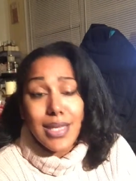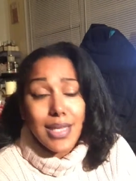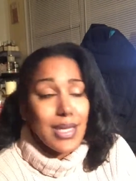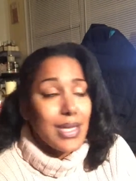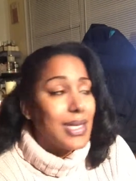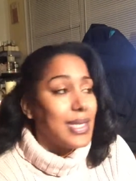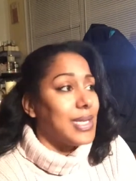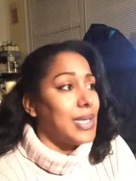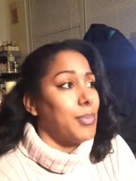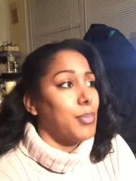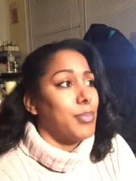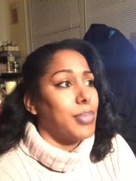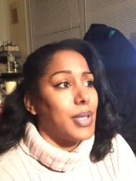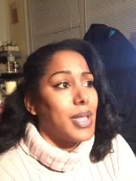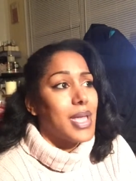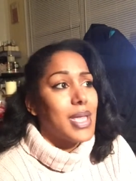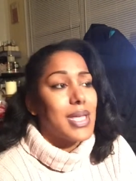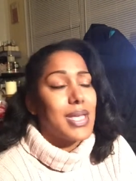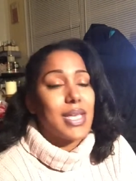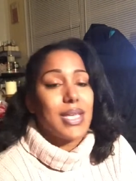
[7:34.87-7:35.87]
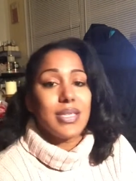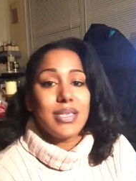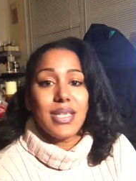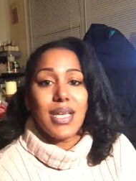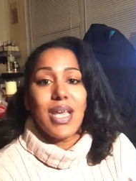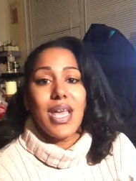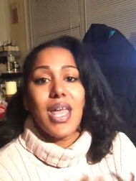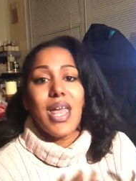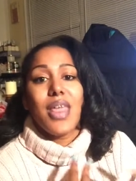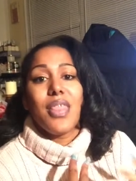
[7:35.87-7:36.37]
heat and blankets,
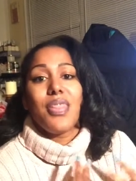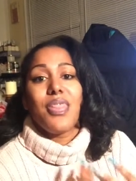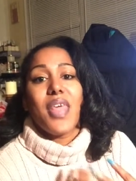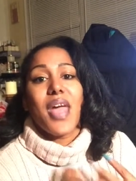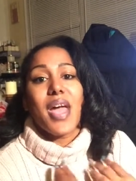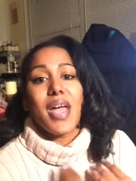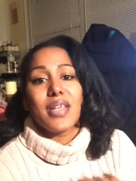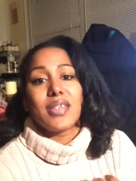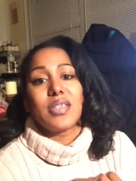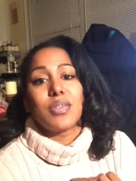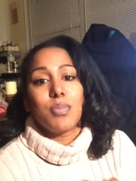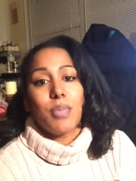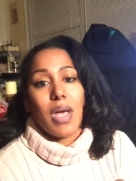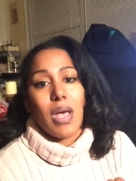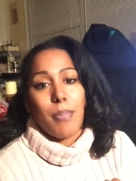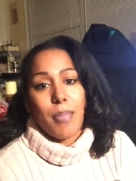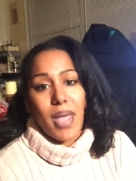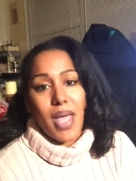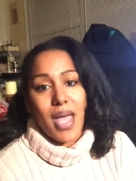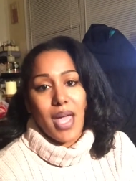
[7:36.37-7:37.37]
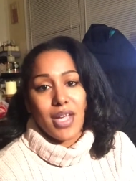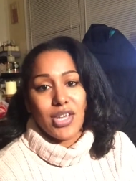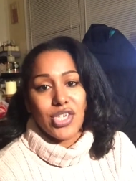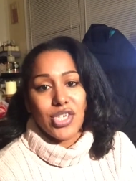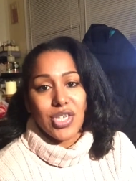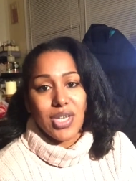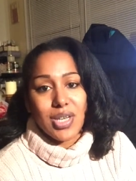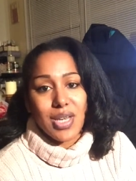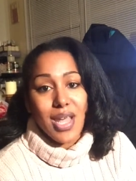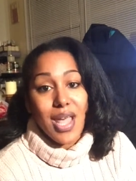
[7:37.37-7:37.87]
that's my
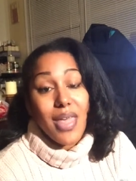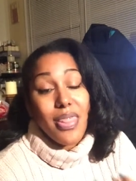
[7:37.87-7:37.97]
passion.